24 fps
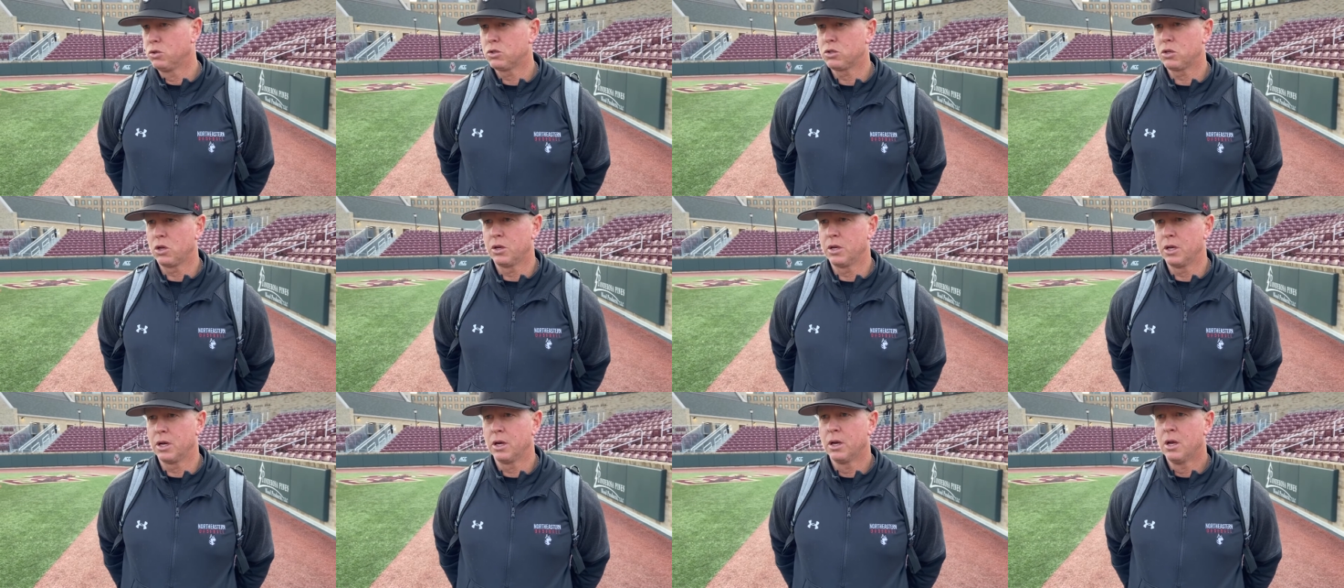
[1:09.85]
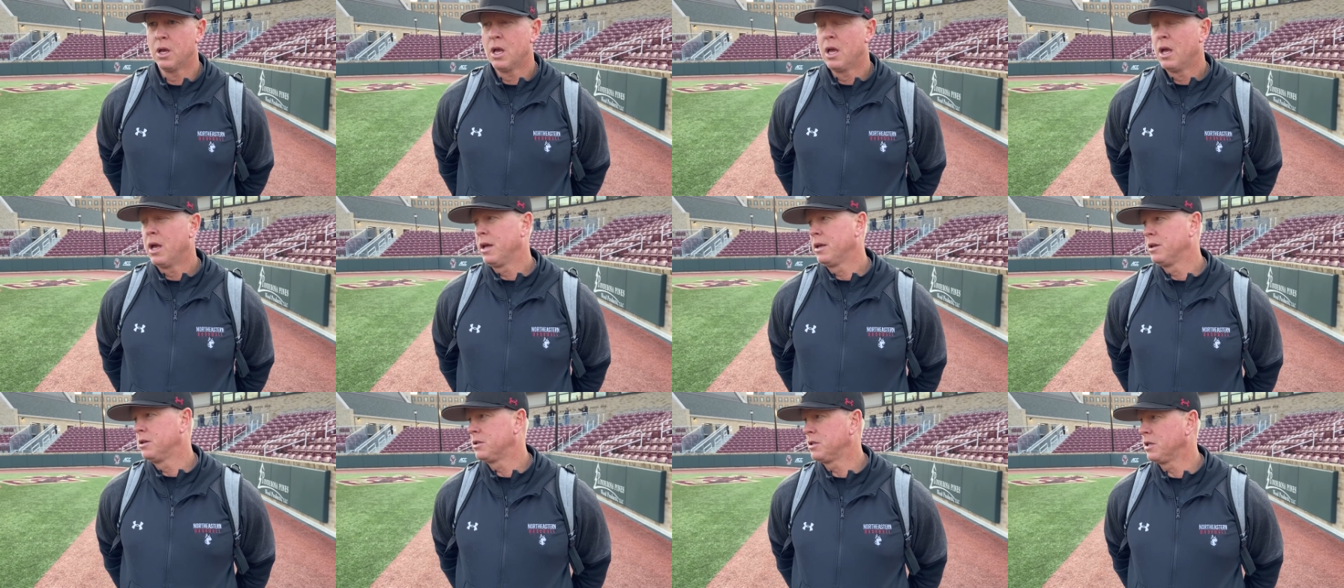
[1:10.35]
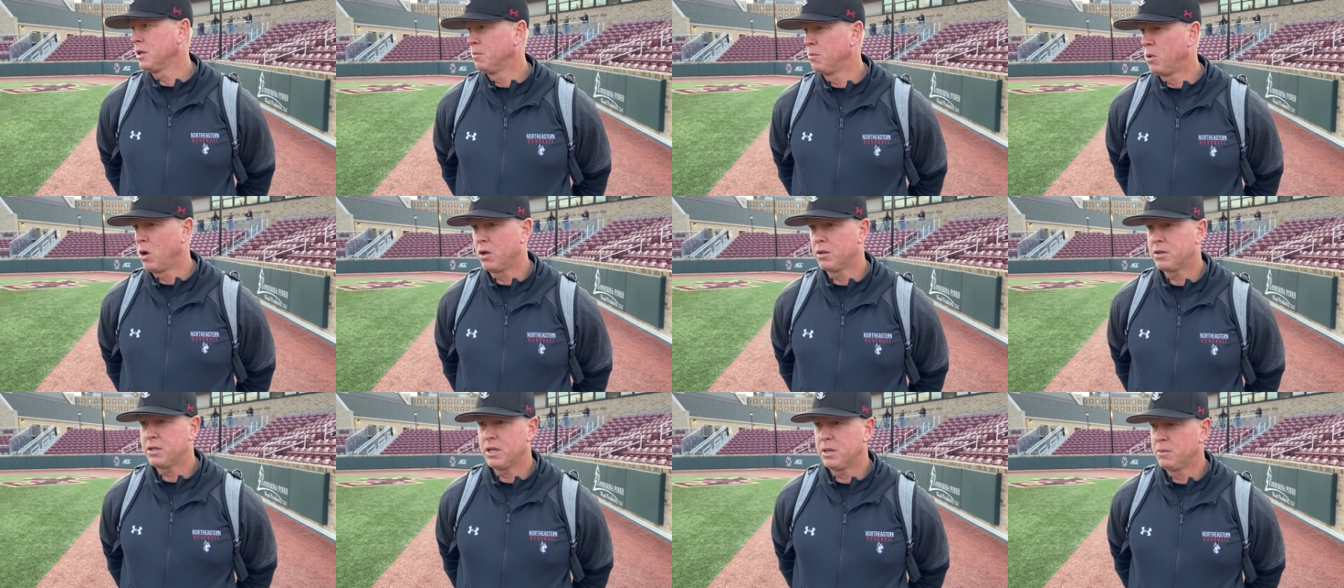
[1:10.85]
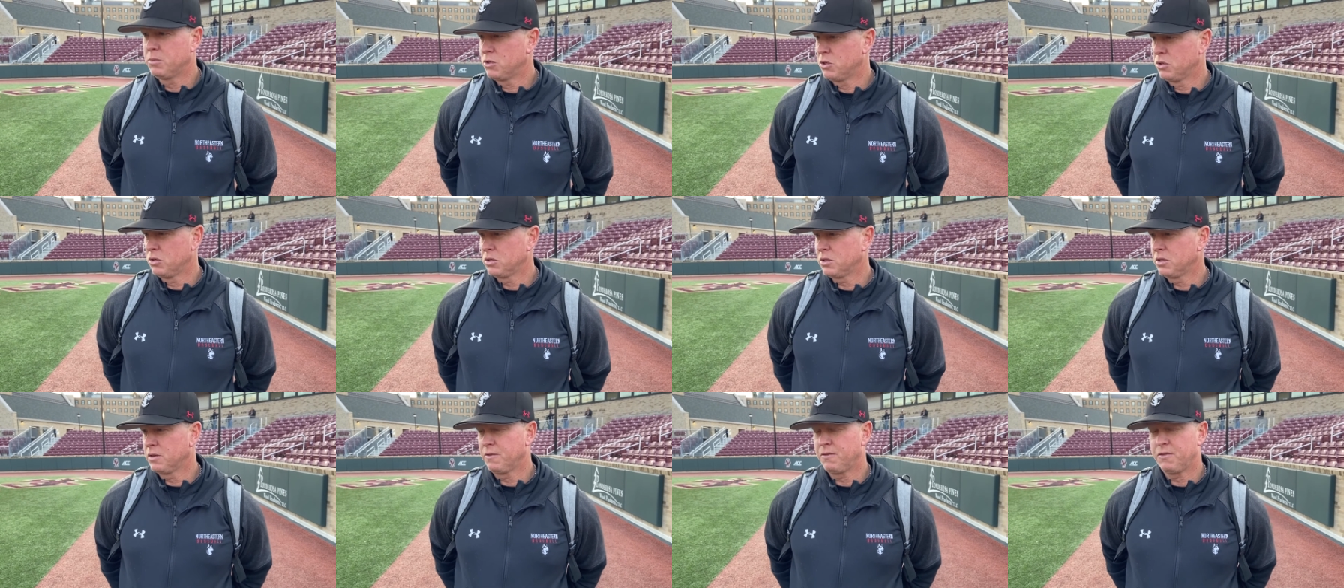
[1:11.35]
So you you see both teams
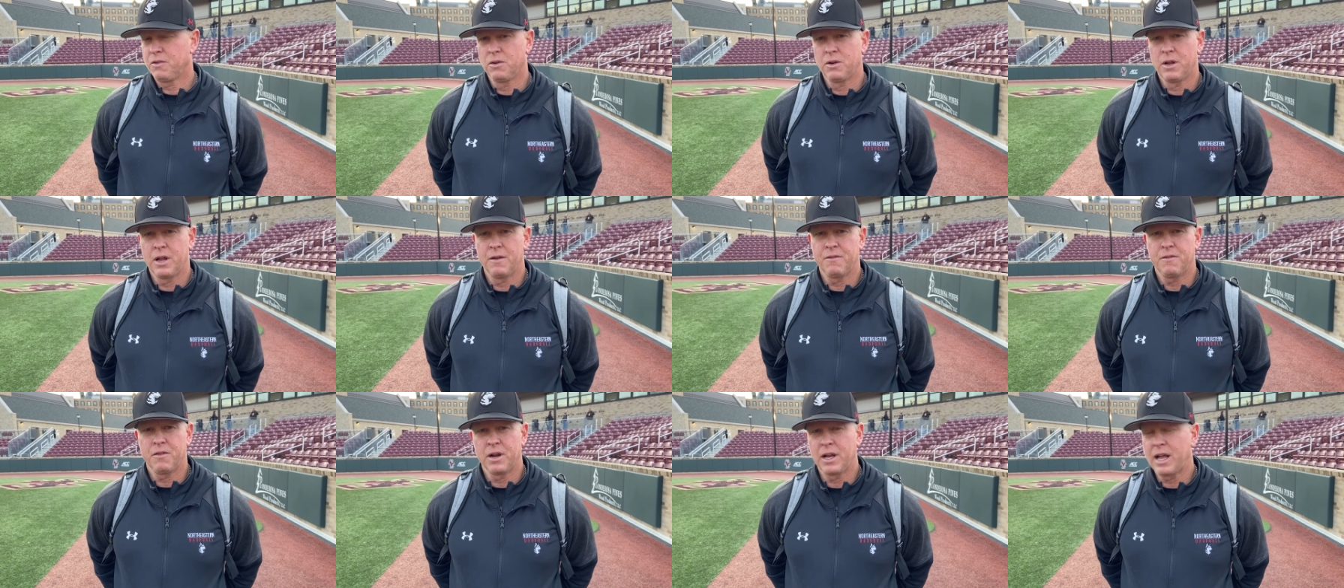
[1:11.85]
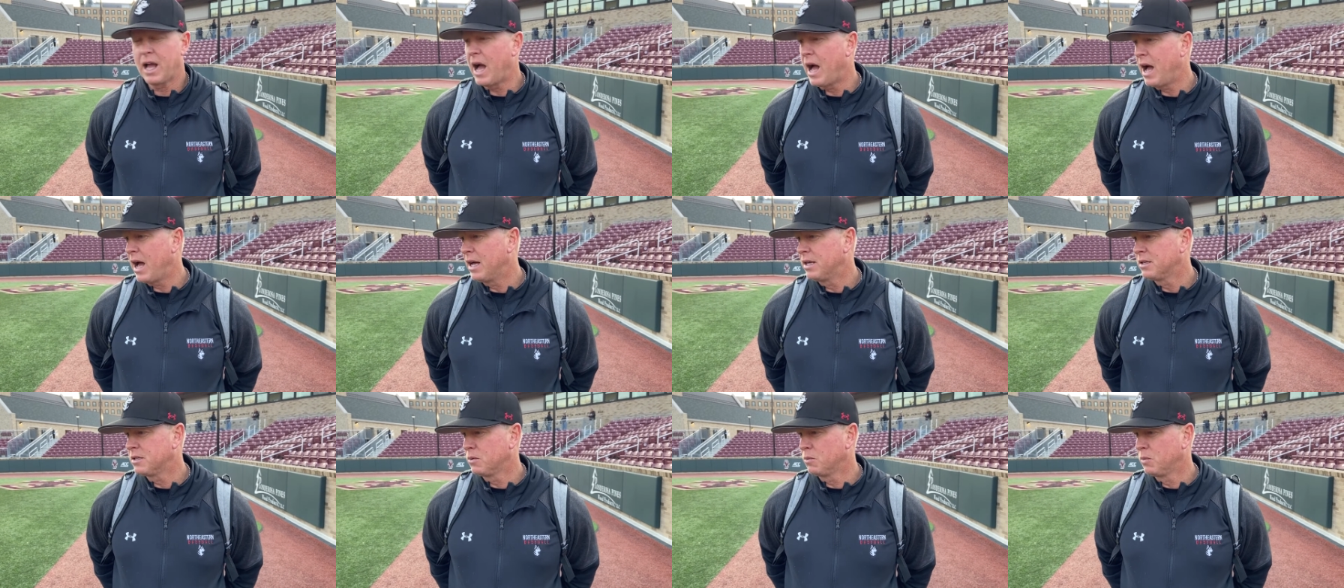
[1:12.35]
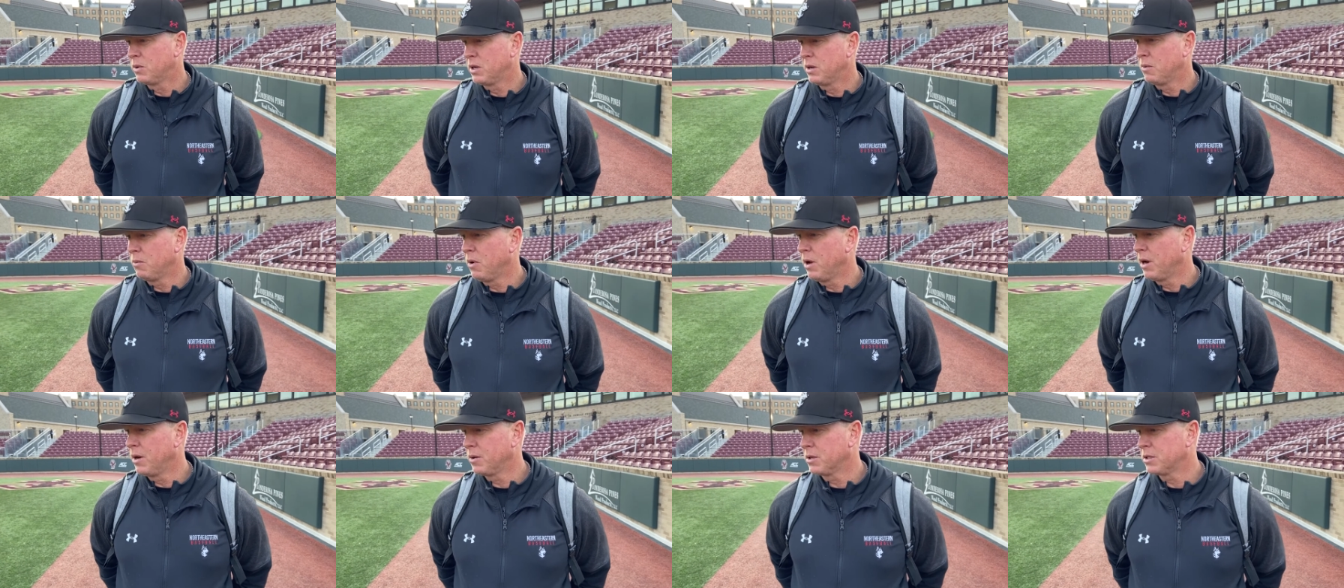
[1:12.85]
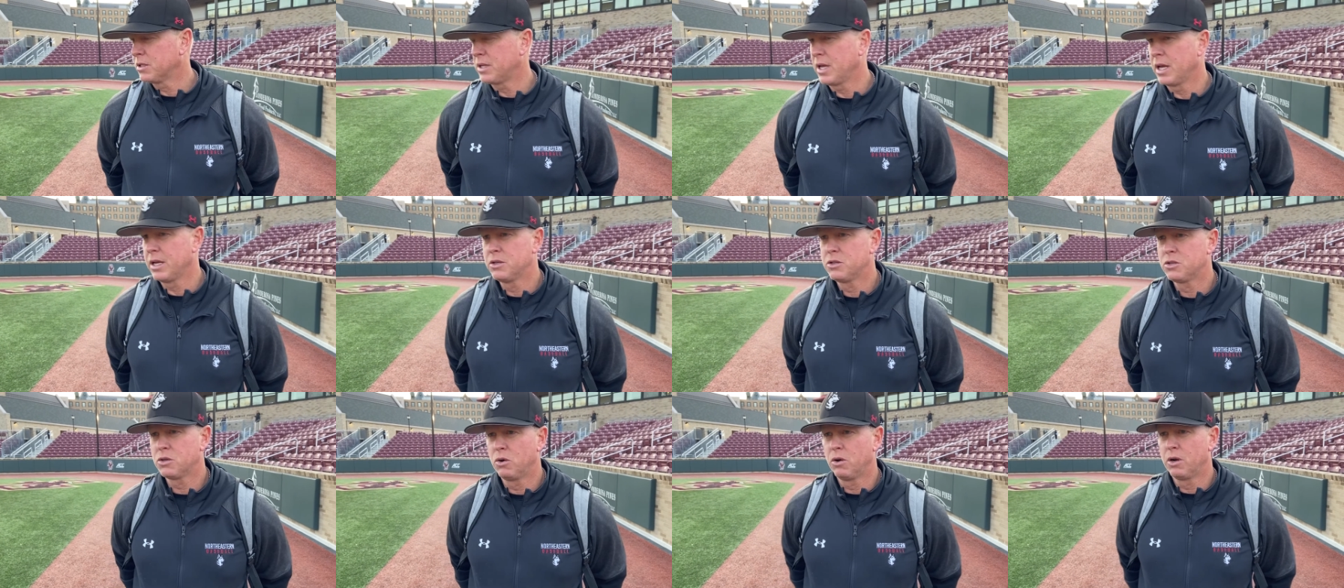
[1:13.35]
using a few different guys, and we didn't want to
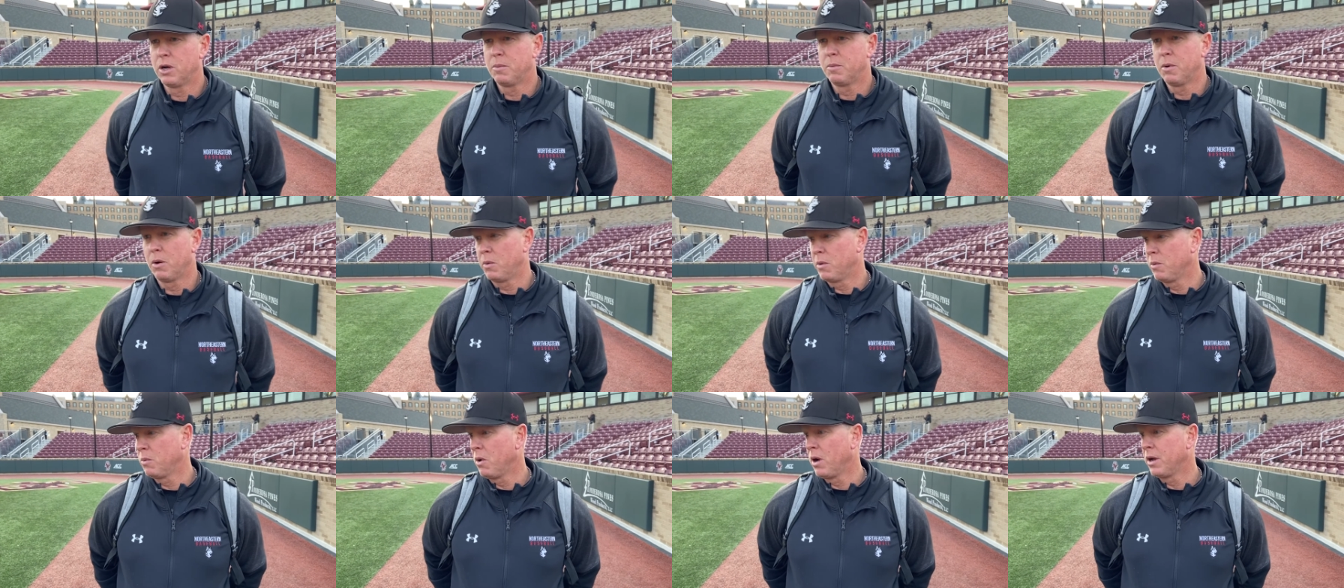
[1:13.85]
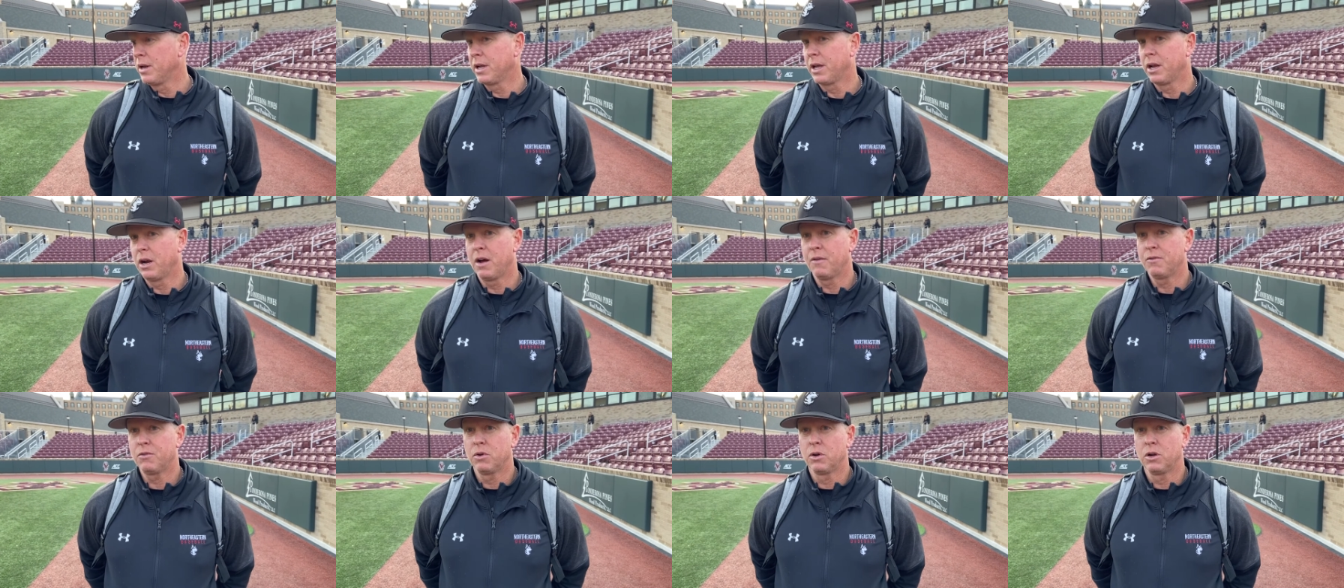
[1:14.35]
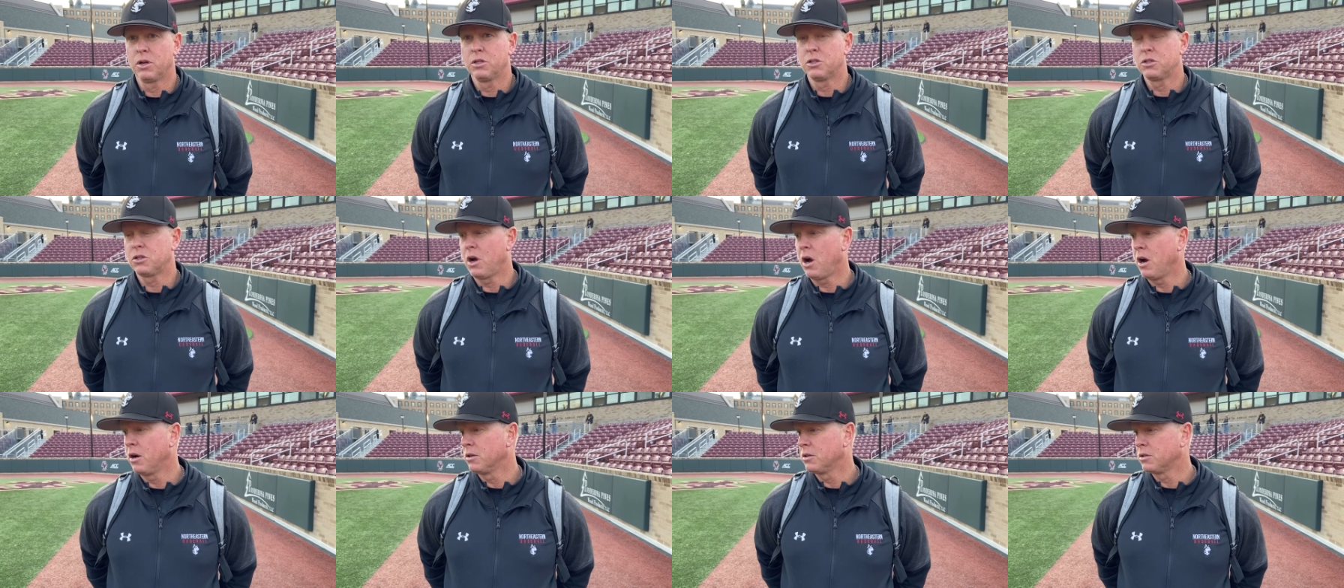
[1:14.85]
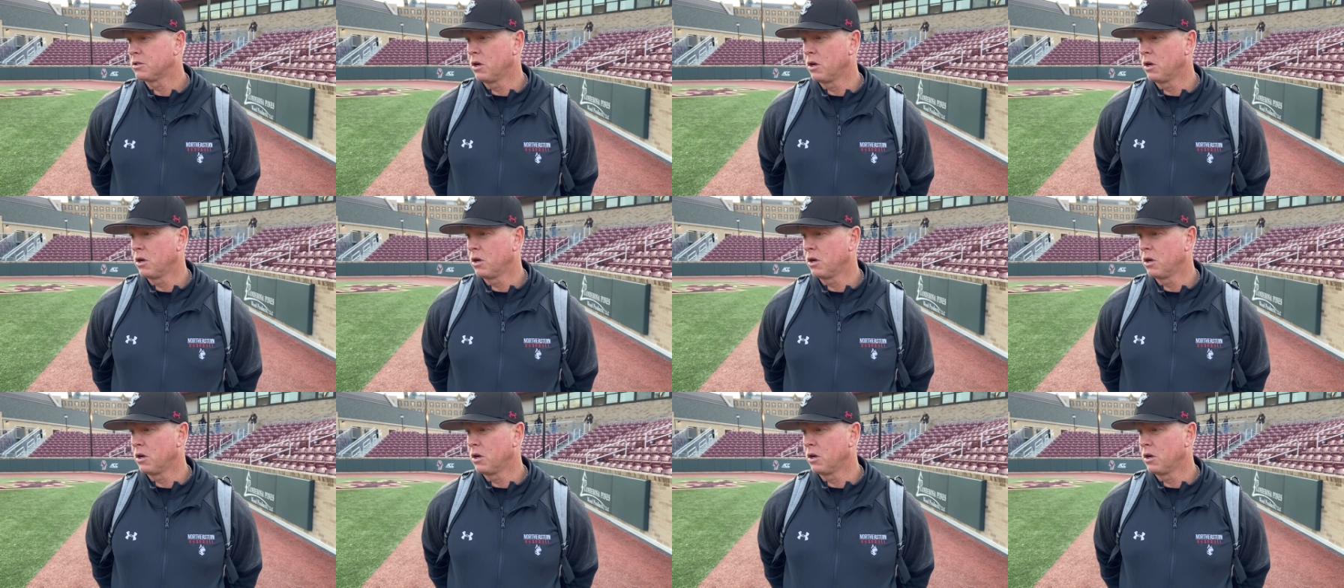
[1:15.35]
extend Jordy, but we wanted to get off to a good start.